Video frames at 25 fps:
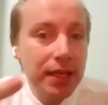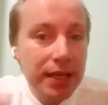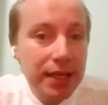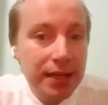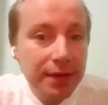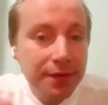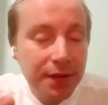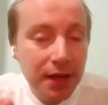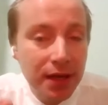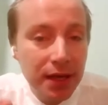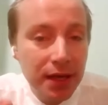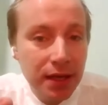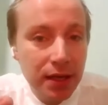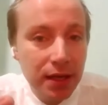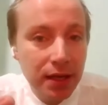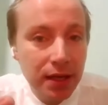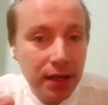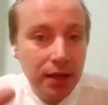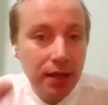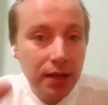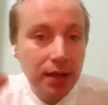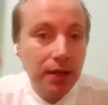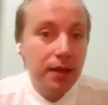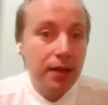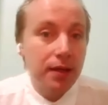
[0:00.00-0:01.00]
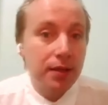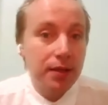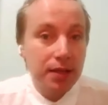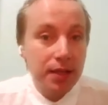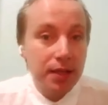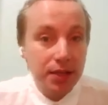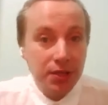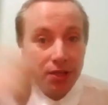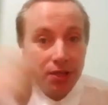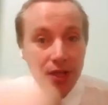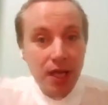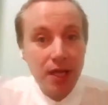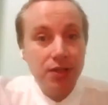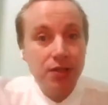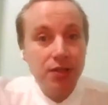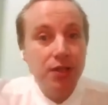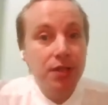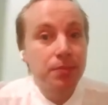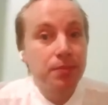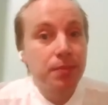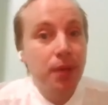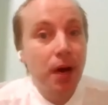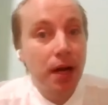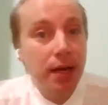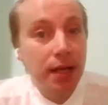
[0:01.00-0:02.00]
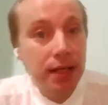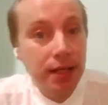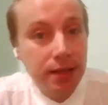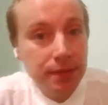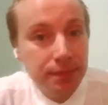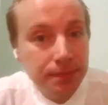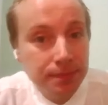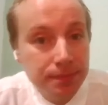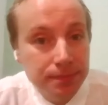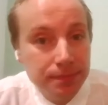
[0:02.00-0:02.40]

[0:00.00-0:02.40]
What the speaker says: even the changing body.